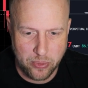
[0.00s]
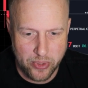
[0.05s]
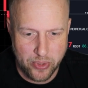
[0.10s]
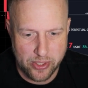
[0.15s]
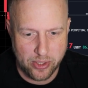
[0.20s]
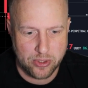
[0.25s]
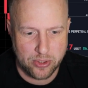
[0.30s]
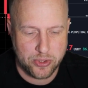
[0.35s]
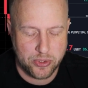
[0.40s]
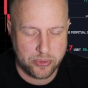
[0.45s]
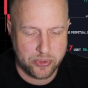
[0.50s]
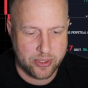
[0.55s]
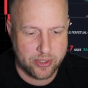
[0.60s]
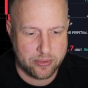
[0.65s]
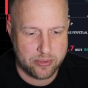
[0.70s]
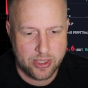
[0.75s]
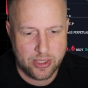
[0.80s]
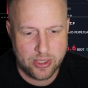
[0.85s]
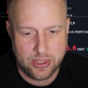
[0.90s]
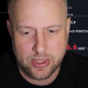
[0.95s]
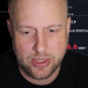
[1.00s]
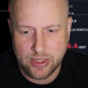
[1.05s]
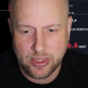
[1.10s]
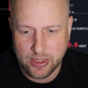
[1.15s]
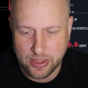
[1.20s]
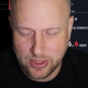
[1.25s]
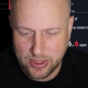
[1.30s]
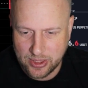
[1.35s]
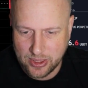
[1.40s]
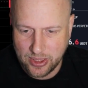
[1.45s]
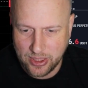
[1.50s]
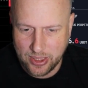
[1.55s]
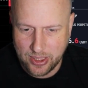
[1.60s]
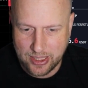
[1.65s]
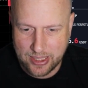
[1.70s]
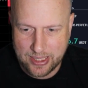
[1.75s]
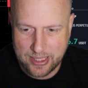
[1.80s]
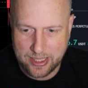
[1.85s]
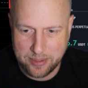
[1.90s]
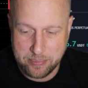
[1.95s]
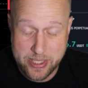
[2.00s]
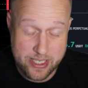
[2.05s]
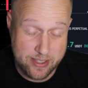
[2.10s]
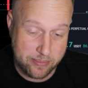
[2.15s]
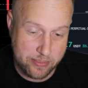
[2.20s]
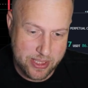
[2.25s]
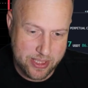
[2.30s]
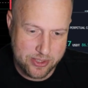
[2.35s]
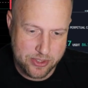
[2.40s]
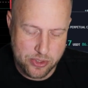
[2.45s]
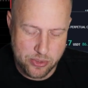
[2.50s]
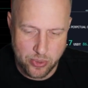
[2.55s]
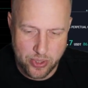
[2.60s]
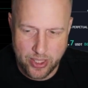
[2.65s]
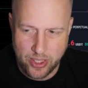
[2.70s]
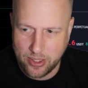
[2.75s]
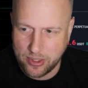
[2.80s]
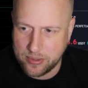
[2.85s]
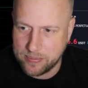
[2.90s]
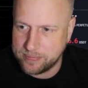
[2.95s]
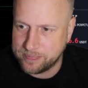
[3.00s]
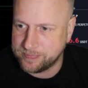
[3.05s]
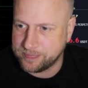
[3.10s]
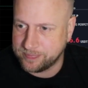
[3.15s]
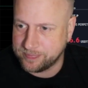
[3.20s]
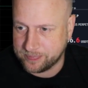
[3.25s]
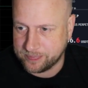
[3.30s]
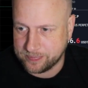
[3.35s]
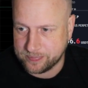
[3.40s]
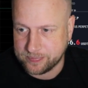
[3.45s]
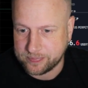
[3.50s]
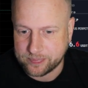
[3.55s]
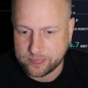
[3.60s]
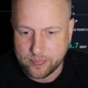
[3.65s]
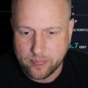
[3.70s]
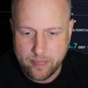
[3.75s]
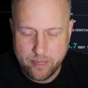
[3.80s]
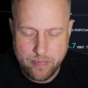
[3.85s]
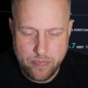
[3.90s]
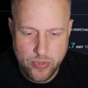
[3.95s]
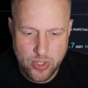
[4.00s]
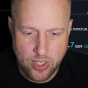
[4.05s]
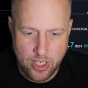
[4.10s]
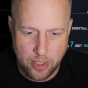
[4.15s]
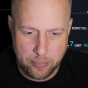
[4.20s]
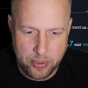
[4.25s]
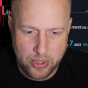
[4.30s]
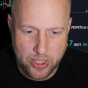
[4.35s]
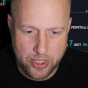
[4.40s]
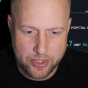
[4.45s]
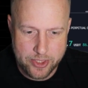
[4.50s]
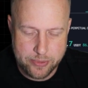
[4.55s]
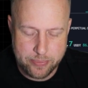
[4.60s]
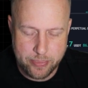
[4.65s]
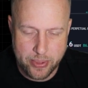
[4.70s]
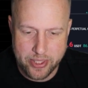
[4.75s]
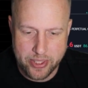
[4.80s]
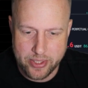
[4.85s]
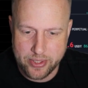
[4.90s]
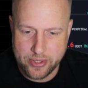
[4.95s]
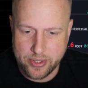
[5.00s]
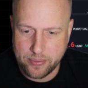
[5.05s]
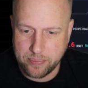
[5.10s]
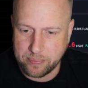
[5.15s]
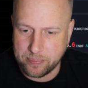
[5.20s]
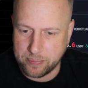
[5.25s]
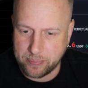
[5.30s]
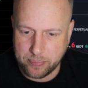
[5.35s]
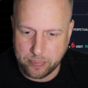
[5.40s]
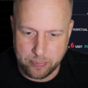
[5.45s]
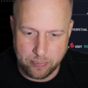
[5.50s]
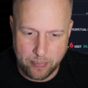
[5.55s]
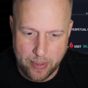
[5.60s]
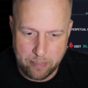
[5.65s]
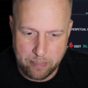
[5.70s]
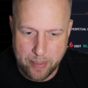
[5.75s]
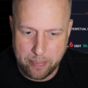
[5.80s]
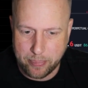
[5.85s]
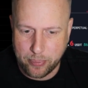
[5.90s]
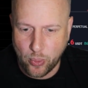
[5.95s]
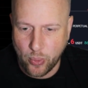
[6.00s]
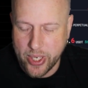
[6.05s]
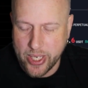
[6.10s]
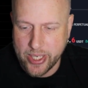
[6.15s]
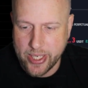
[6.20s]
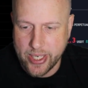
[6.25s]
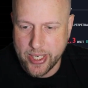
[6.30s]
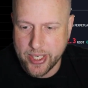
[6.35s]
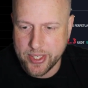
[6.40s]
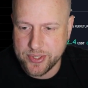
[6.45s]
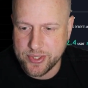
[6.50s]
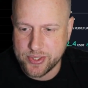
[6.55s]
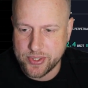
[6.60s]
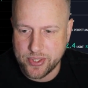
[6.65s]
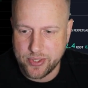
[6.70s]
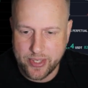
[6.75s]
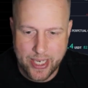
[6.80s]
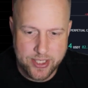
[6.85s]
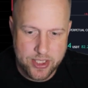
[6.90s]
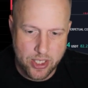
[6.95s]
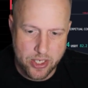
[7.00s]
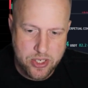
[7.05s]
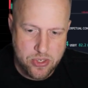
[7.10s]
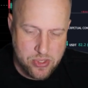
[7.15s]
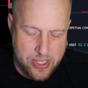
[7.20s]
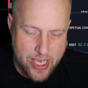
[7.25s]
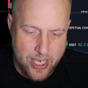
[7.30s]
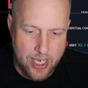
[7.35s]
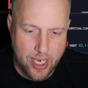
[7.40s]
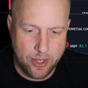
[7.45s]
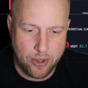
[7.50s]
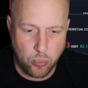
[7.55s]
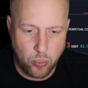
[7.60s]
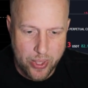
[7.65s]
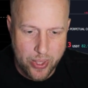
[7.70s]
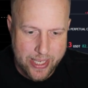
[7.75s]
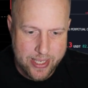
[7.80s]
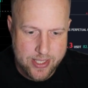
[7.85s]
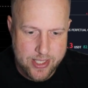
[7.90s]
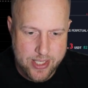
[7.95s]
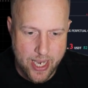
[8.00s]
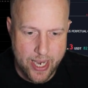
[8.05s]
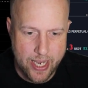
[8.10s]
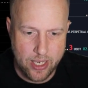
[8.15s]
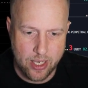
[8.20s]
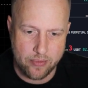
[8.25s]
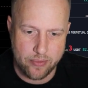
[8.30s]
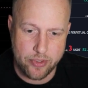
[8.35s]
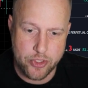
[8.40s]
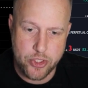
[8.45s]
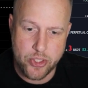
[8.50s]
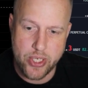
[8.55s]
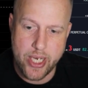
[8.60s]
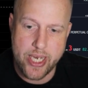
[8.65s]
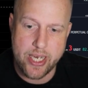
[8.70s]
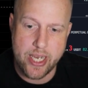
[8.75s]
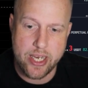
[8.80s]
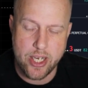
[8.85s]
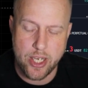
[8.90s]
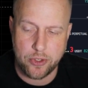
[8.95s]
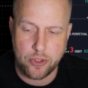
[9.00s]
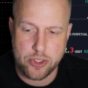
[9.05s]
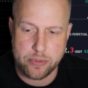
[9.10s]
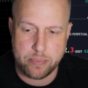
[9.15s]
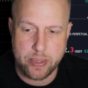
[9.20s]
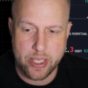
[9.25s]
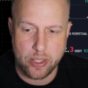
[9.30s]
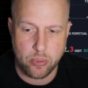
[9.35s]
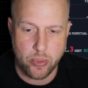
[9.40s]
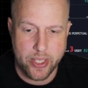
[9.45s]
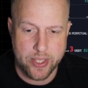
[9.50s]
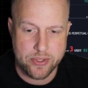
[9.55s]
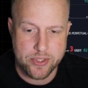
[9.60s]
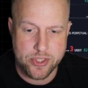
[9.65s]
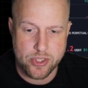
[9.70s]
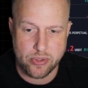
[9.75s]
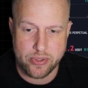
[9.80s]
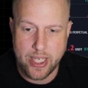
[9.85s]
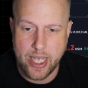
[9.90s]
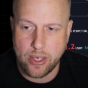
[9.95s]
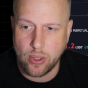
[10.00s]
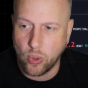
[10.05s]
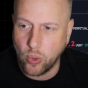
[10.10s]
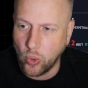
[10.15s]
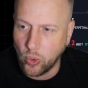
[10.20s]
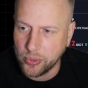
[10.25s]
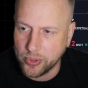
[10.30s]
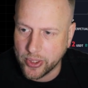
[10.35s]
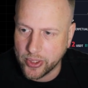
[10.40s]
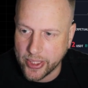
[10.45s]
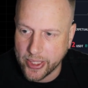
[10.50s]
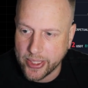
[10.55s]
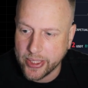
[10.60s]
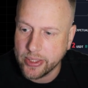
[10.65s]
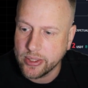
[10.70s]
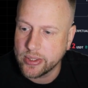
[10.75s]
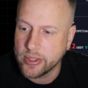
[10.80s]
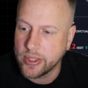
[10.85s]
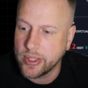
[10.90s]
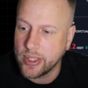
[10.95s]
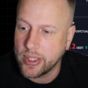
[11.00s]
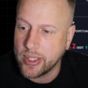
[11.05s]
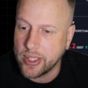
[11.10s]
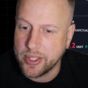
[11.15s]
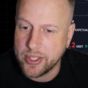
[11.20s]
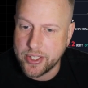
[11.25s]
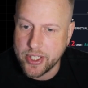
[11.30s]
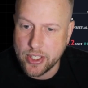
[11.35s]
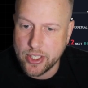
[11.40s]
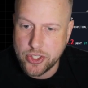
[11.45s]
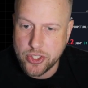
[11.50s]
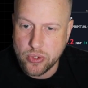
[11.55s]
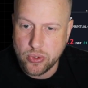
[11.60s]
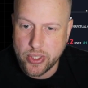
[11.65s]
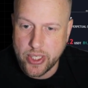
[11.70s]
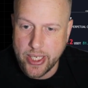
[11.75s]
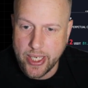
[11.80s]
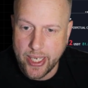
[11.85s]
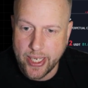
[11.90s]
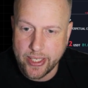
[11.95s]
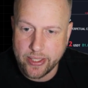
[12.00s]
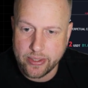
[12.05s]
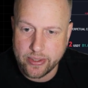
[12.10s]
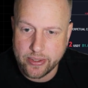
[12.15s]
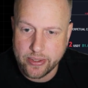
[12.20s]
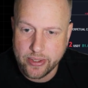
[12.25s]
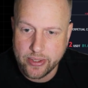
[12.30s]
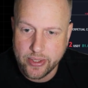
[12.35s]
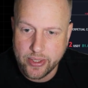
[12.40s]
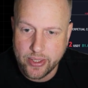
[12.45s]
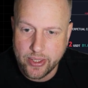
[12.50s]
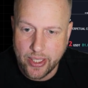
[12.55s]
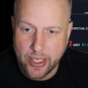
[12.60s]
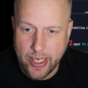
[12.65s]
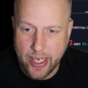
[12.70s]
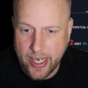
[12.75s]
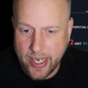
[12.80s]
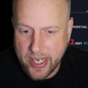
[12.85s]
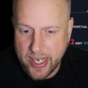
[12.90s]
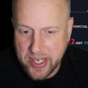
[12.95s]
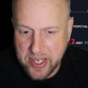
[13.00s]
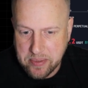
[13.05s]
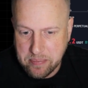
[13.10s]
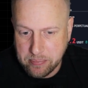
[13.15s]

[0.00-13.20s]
included, BNB as well, a couple others. But my point is, that's how you get on the winning side of a trade and you get those big wins. So not only did you get a,